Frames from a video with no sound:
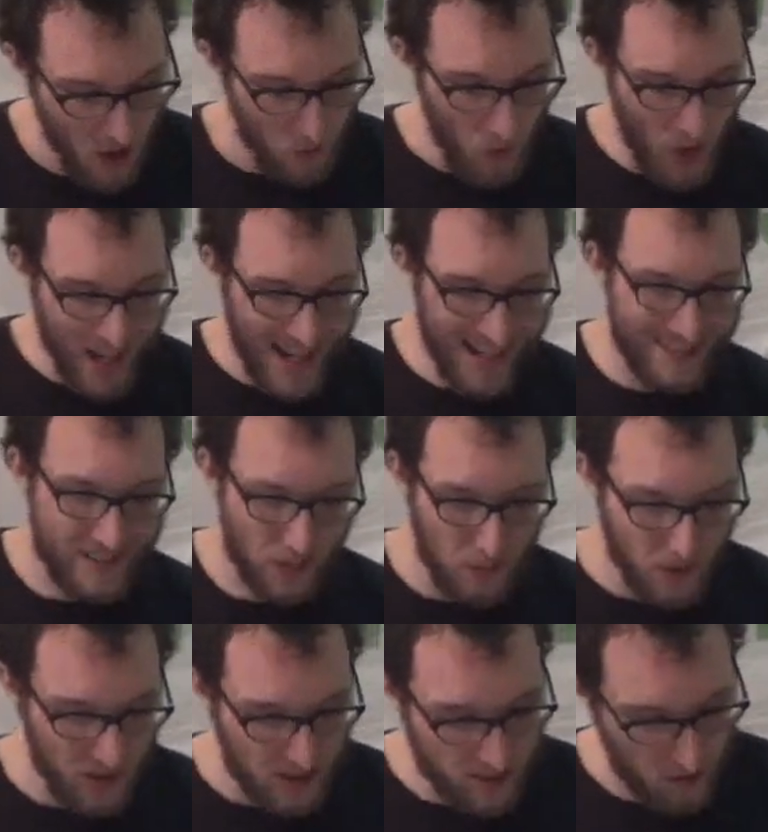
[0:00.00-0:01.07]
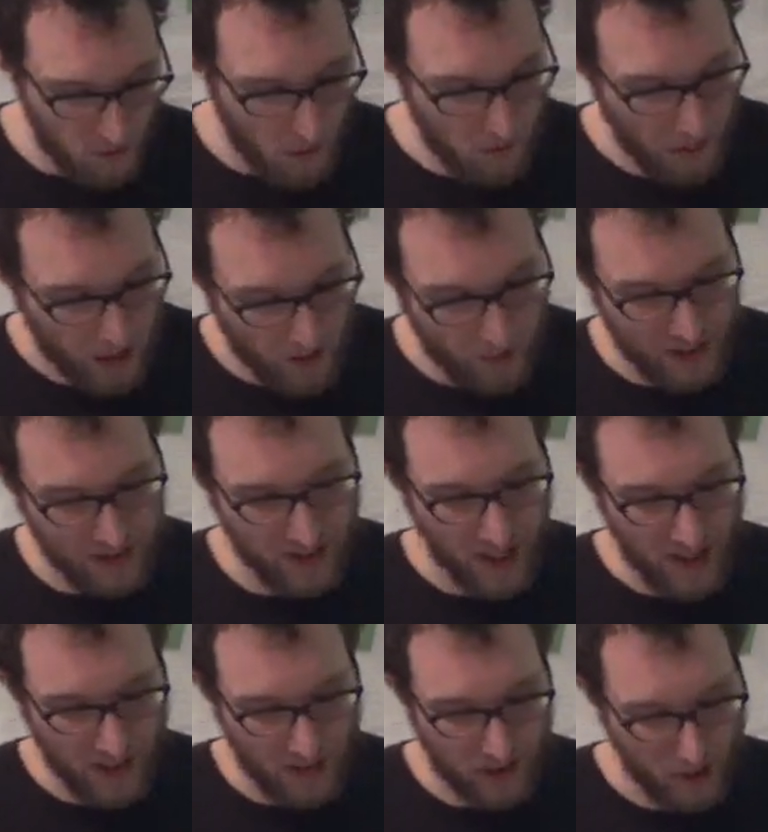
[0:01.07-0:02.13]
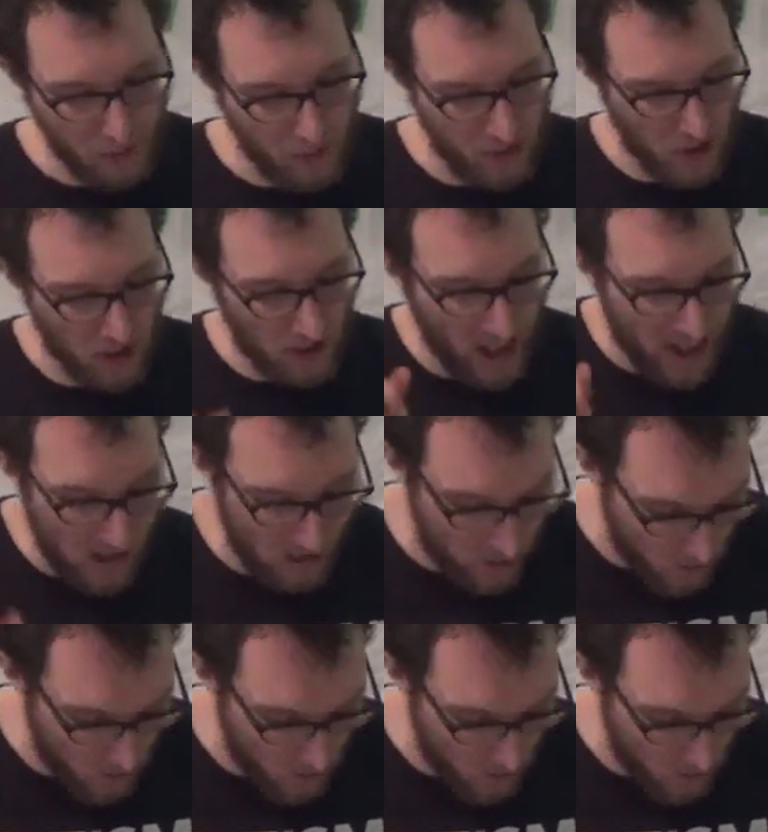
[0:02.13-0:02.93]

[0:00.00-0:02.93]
One-eye symbolism, pyramids, and other symbols are littered